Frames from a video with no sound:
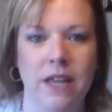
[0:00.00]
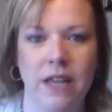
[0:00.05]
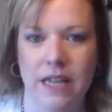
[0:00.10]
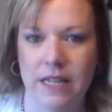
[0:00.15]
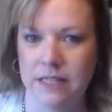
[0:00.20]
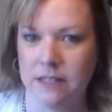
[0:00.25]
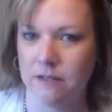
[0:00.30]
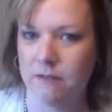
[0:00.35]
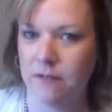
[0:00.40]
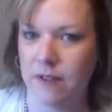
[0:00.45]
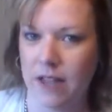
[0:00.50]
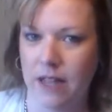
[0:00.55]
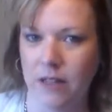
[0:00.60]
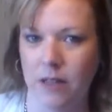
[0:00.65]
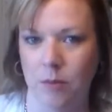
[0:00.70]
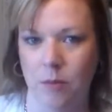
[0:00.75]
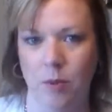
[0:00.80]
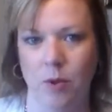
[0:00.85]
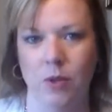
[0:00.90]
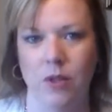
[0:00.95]
It's
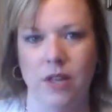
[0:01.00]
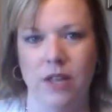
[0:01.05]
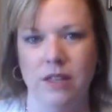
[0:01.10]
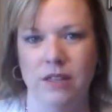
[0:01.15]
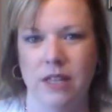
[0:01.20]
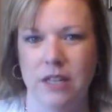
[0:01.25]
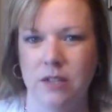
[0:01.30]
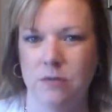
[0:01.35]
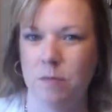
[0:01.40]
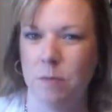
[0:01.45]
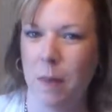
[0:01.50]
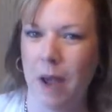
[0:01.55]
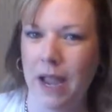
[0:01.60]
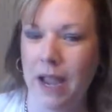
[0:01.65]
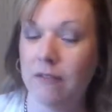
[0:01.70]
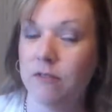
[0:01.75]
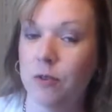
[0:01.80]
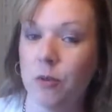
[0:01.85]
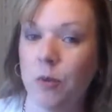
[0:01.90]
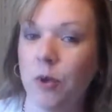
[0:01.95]
available. They might
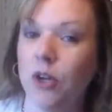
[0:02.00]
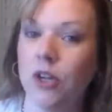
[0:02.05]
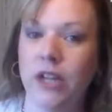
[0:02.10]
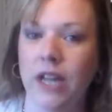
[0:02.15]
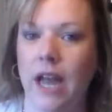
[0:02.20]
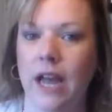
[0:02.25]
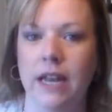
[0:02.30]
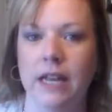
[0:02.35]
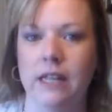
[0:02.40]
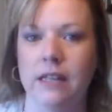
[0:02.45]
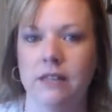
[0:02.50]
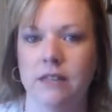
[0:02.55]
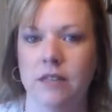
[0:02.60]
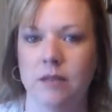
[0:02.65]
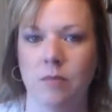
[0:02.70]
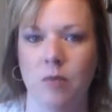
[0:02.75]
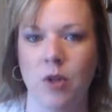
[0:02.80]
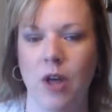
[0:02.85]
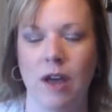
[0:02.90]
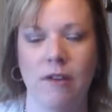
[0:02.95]
have to work at it.
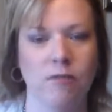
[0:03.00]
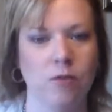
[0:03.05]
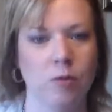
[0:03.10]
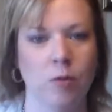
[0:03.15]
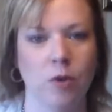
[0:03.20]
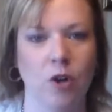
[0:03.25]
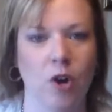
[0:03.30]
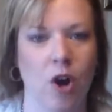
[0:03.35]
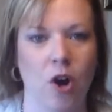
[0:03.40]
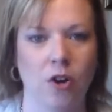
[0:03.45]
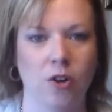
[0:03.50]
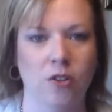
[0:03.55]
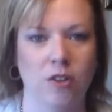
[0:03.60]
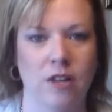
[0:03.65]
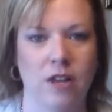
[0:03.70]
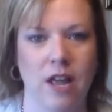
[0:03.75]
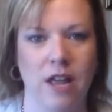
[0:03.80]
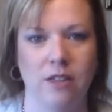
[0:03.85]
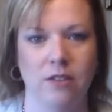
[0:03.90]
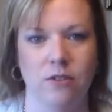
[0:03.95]
Some will have to work harder
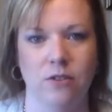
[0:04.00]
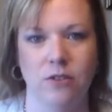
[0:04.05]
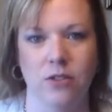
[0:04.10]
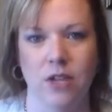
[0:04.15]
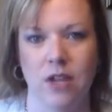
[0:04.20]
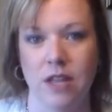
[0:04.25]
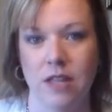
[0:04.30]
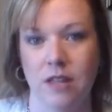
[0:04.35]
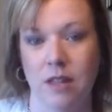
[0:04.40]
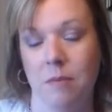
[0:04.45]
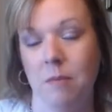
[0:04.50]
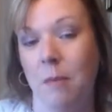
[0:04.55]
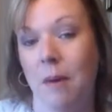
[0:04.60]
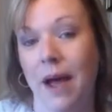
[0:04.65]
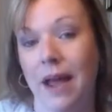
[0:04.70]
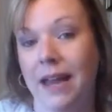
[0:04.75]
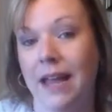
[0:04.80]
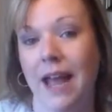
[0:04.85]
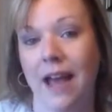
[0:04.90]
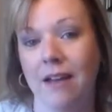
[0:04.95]
than others. They
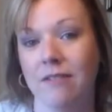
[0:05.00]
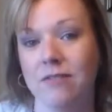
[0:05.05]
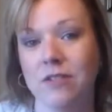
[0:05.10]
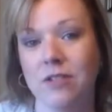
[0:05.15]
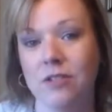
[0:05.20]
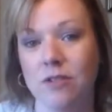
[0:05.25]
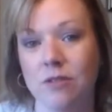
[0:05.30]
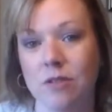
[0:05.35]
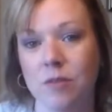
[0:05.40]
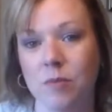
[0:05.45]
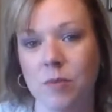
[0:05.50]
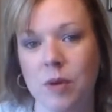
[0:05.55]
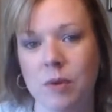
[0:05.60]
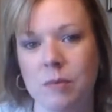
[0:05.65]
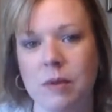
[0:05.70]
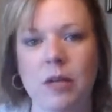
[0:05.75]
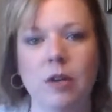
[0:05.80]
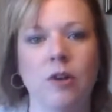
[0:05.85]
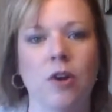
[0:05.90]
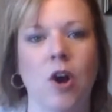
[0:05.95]
might have to do the
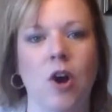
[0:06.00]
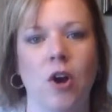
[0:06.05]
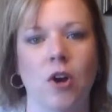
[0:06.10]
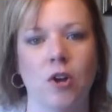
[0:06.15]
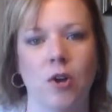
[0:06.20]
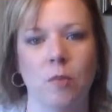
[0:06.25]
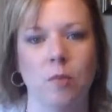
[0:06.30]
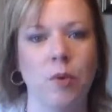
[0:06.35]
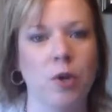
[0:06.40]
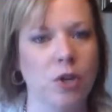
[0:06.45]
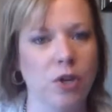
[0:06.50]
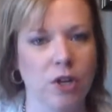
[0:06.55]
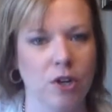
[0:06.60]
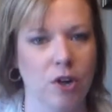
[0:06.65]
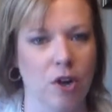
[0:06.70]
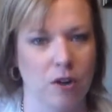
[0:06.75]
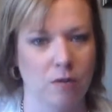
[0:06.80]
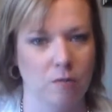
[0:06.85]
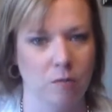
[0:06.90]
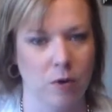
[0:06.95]
Premier card or put it
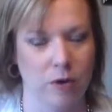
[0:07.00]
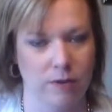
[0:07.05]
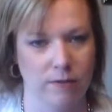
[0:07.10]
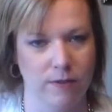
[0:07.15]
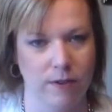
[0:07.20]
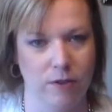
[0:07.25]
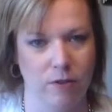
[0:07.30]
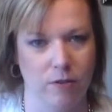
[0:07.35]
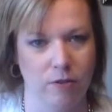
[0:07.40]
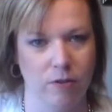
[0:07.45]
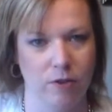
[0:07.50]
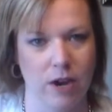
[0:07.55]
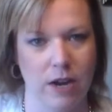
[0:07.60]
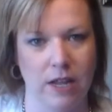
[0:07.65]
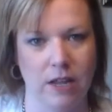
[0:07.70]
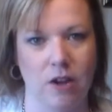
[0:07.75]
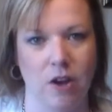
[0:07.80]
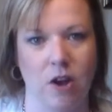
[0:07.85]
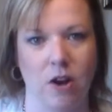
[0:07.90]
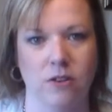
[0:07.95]
on one of their own
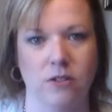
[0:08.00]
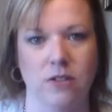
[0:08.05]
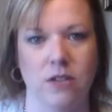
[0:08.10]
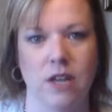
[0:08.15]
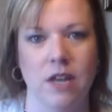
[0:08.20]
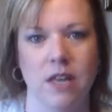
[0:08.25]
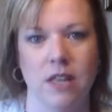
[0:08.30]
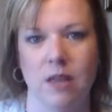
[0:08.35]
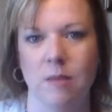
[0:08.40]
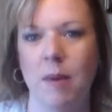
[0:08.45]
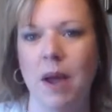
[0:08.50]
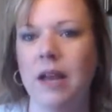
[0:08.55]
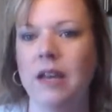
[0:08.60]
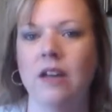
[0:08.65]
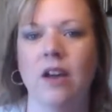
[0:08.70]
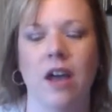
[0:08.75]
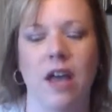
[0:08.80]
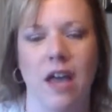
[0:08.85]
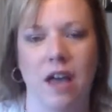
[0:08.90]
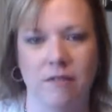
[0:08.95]
credit cards. They might
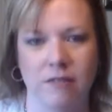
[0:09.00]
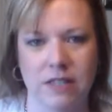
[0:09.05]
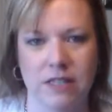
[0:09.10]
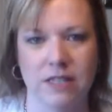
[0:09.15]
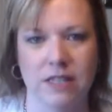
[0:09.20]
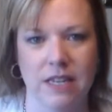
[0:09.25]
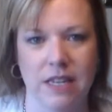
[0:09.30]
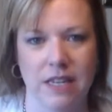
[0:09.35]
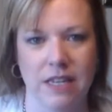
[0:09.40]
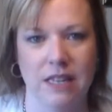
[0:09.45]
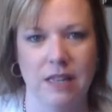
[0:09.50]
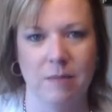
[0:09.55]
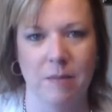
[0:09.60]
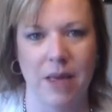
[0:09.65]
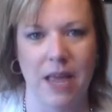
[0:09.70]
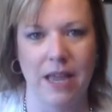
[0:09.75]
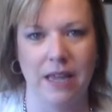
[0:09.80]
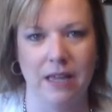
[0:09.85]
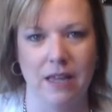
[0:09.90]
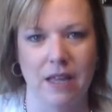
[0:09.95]
not have it sitting in the
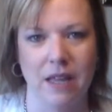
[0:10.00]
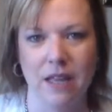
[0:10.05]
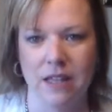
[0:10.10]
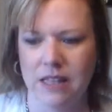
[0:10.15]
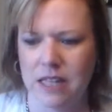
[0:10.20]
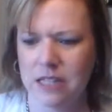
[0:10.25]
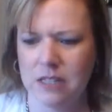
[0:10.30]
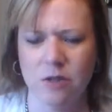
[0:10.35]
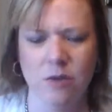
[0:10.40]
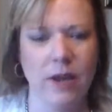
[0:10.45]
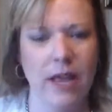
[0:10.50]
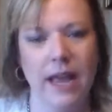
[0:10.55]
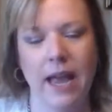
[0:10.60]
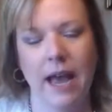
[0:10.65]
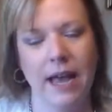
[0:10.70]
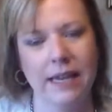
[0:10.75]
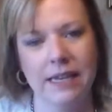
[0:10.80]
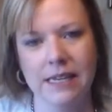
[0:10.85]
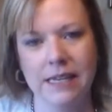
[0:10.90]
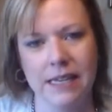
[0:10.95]
bank. That's okay.
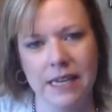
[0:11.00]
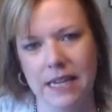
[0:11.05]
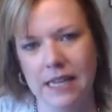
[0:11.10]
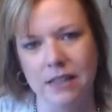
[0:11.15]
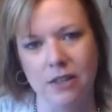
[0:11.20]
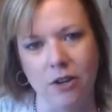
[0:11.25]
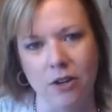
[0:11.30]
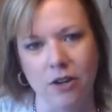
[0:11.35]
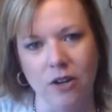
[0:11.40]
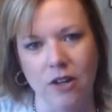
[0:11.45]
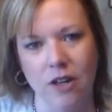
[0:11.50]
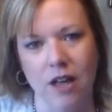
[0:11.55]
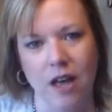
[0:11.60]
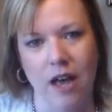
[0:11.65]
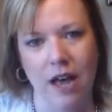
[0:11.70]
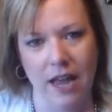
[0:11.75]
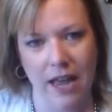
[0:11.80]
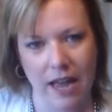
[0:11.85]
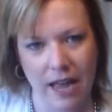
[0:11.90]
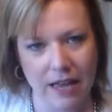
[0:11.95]
I didn't either.
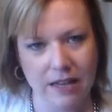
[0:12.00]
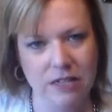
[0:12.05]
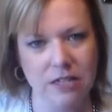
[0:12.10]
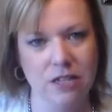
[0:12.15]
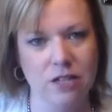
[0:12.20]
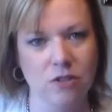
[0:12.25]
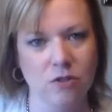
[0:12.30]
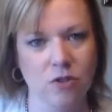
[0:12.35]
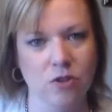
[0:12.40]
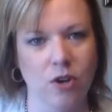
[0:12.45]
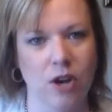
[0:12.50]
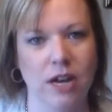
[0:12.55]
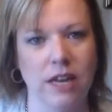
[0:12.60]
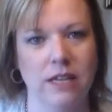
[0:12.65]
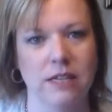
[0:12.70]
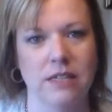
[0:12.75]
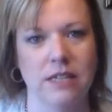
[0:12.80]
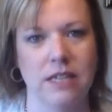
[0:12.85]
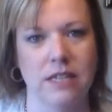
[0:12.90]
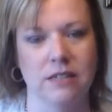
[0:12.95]
I had to use
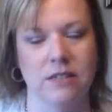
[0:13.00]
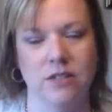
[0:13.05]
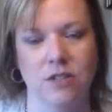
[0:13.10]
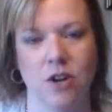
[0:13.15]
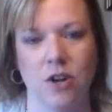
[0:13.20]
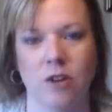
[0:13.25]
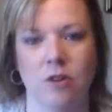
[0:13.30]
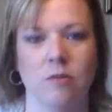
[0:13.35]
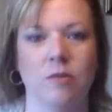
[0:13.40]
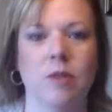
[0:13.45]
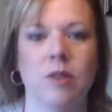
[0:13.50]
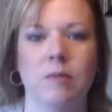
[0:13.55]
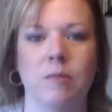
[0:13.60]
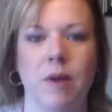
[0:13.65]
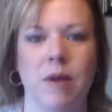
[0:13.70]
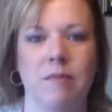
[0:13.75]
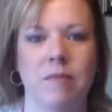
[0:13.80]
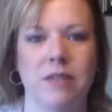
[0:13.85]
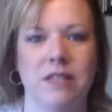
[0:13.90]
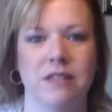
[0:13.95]
credit to get started with
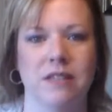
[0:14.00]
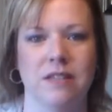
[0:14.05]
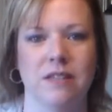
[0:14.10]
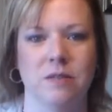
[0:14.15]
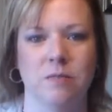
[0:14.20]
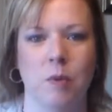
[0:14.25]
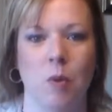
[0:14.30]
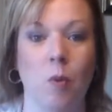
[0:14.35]
my business.